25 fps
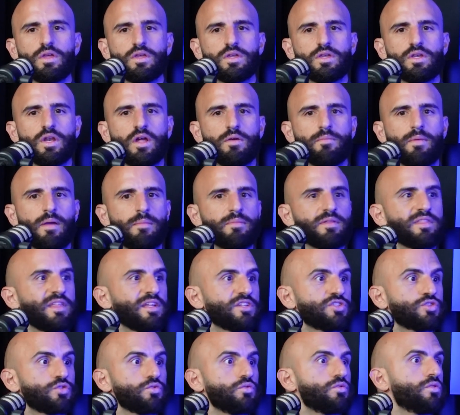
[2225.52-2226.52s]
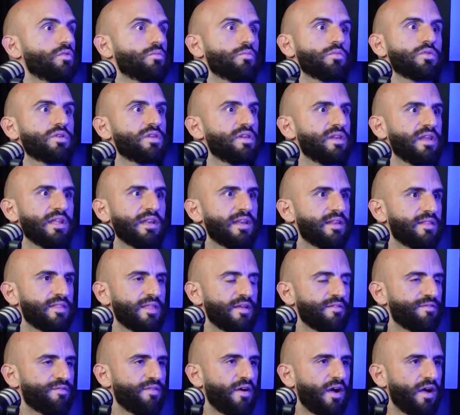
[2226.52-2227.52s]
you know, maybe their children would have needed
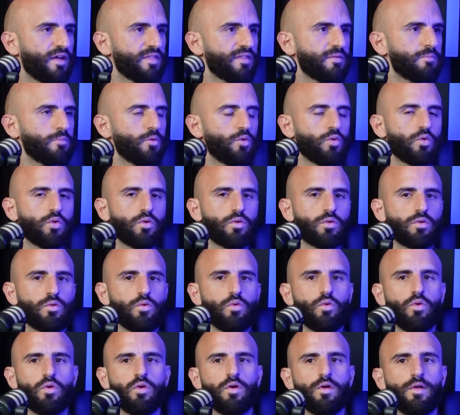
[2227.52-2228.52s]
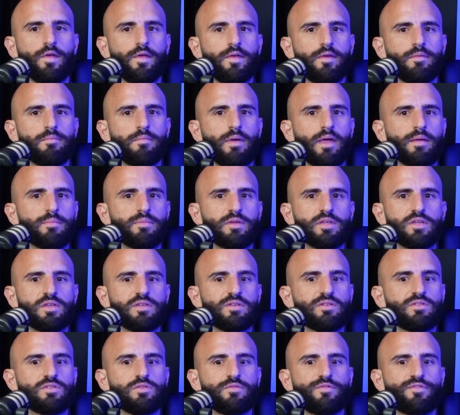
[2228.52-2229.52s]
their father more, or
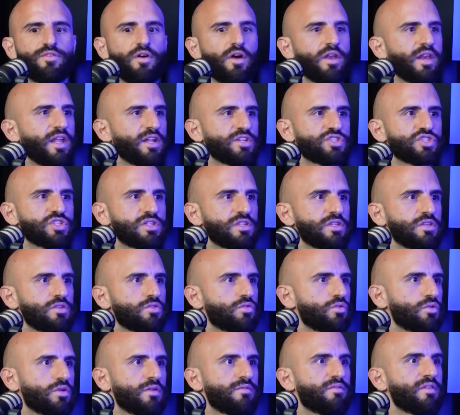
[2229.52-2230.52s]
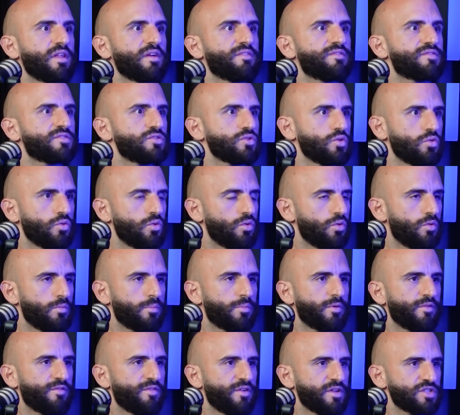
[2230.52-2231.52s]
maybe financially you couldn't have left your
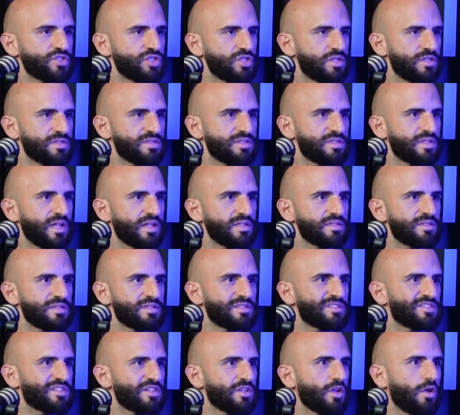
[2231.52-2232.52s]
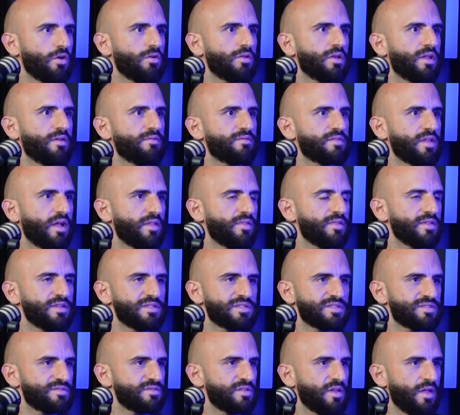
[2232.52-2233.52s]
profession as a dentist to go and have done
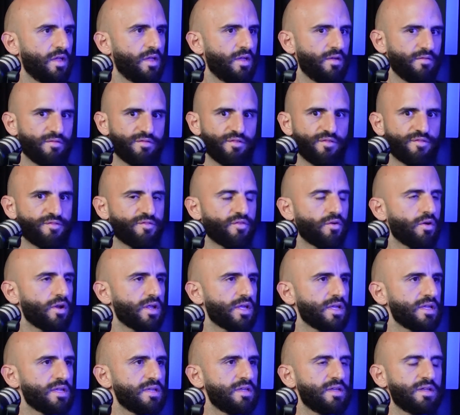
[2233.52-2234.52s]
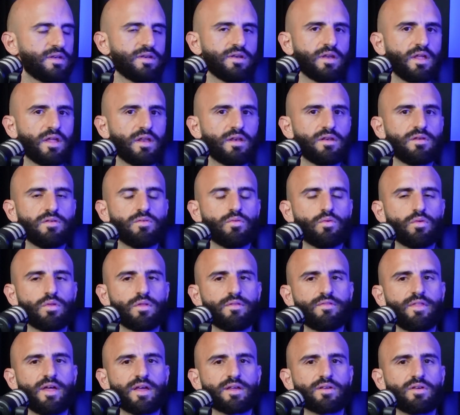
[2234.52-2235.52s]
this for free and all
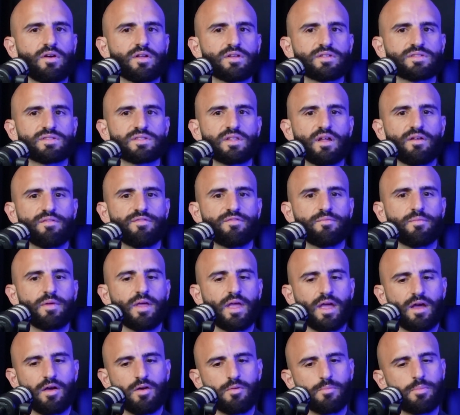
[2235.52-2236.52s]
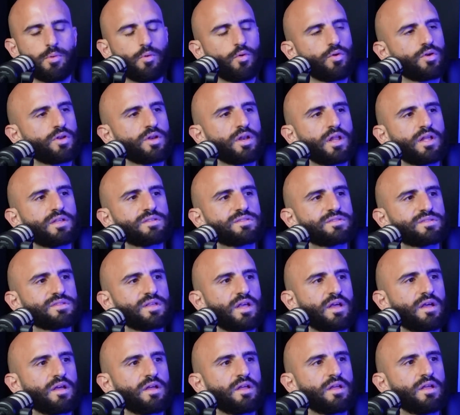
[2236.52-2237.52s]
of that kind of stuff. How important has
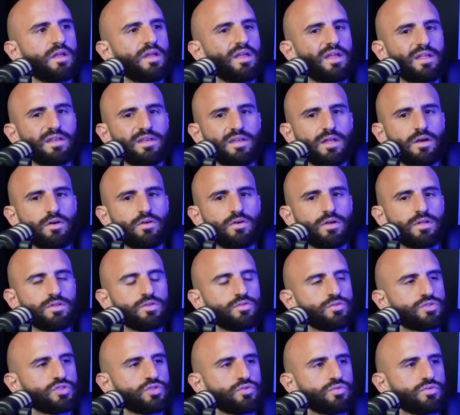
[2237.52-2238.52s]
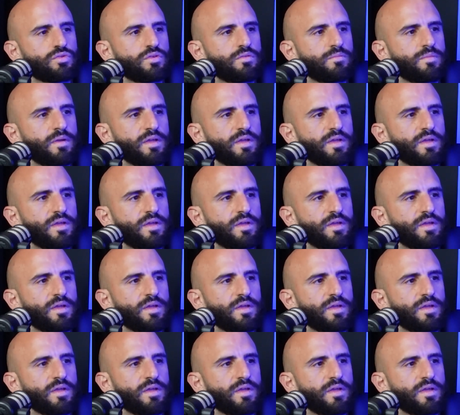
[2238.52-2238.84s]
Nell and your children